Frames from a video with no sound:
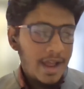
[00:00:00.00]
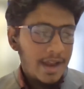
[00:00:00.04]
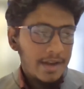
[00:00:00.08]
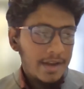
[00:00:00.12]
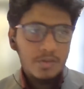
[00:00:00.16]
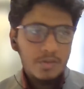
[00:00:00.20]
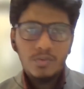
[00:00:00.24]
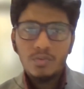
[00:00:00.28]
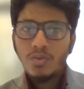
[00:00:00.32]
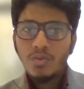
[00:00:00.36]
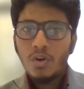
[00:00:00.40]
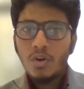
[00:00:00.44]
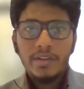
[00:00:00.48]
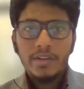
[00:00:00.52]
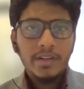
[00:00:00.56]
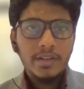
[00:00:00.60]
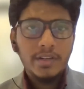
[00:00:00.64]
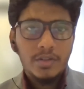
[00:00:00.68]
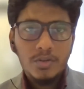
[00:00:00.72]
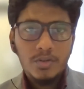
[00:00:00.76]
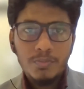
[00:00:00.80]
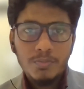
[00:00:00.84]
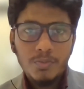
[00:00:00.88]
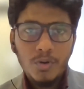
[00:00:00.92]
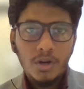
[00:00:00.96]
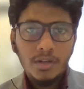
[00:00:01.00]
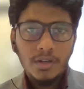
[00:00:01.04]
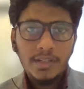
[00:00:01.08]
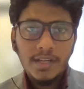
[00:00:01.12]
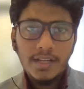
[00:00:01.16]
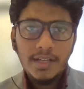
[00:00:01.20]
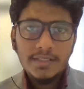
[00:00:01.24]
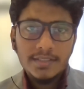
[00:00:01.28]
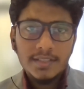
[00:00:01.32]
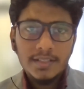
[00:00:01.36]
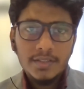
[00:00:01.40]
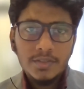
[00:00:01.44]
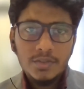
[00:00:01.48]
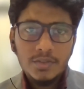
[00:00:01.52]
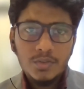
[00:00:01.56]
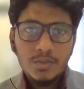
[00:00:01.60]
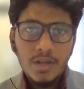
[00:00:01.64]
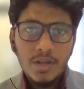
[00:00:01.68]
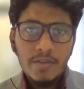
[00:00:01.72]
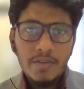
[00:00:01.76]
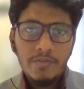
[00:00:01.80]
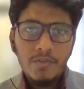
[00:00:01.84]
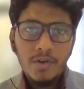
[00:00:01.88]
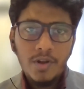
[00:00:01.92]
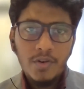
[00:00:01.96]
Are you talking to broadcasters to
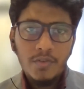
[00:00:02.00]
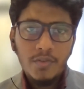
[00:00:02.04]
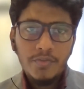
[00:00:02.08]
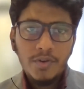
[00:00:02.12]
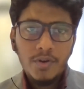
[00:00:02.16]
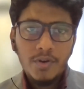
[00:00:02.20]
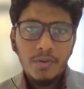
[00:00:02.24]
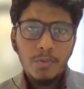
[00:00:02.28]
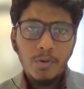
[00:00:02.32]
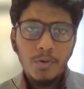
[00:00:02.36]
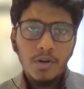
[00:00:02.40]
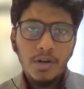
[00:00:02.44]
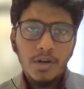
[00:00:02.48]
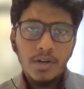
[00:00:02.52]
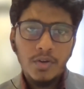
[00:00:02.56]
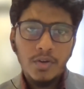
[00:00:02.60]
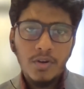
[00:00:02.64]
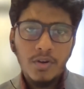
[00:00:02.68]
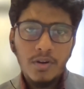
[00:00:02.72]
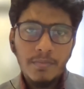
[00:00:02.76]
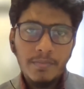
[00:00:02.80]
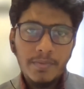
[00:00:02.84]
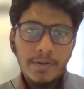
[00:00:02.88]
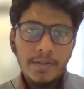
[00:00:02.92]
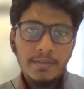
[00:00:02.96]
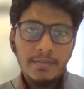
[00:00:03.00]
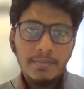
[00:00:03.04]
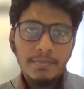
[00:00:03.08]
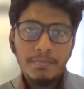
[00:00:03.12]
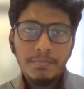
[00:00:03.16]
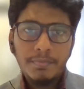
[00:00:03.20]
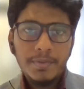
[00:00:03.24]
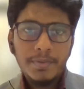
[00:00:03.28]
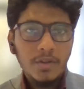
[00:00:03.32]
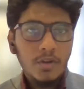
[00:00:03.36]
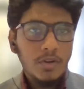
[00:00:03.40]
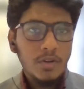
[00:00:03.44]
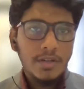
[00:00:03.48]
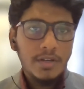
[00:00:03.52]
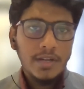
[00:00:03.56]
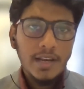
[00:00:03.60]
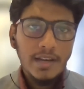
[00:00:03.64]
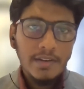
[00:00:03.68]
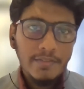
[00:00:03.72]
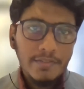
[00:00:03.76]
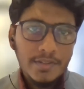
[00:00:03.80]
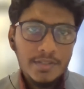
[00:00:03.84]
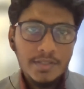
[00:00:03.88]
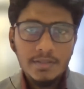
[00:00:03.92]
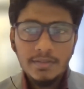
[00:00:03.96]
have one of your poker tournaments be on
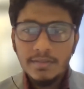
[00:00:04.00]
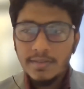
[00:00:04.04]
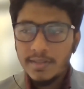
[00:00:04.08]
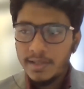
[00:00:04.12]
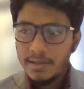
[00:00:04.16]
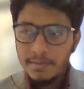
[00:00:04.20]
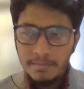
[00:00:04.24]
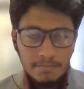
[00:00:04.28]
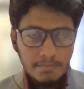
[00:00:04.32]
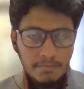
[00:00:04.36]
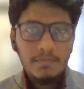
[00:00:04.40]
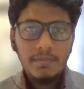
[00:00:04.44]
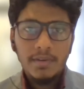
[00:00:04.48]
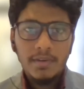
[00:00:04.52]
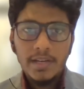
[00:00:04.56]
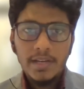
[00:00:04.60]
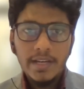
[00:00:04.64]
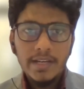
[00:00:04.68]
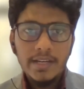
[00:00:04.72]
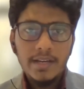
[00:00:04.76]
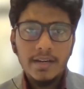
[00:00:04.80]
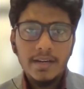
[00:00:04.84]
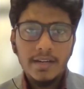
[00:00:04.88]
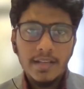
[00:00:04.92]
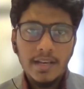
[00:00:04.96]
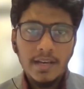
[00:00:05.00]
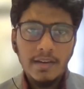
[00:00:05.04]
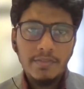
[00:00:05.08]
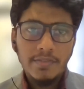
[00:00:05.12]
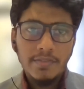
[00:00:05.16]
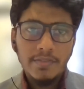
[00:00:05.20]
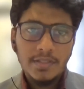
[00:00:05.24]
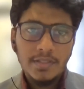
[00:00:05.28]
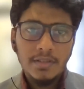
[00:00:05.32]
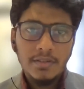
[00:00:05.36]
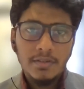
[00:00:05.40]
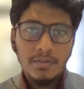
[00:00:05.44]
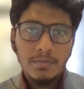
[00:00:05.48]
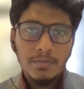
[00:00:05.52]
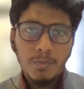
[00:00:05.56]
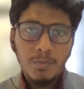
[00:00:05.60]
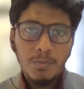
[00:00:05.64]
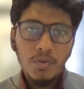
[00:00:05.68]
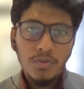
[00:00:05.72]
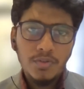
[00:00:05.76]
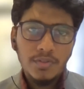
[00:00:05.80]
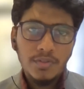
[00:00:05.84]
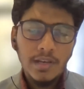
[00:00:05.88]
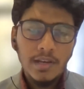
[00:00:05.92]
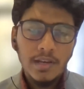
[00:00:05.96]
television, say linear television,
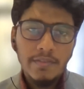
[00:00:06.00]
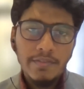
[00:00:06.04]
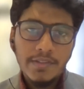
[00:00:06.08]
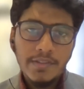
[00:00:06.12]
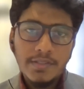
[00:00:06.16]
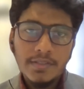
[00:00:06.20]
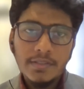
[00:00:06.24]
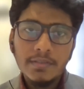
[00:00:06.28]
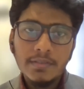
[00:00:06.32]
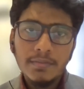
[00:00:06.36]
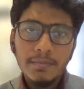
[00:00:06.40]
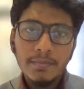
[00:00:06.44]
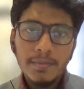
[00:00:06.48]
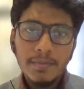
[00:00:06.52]
sports television?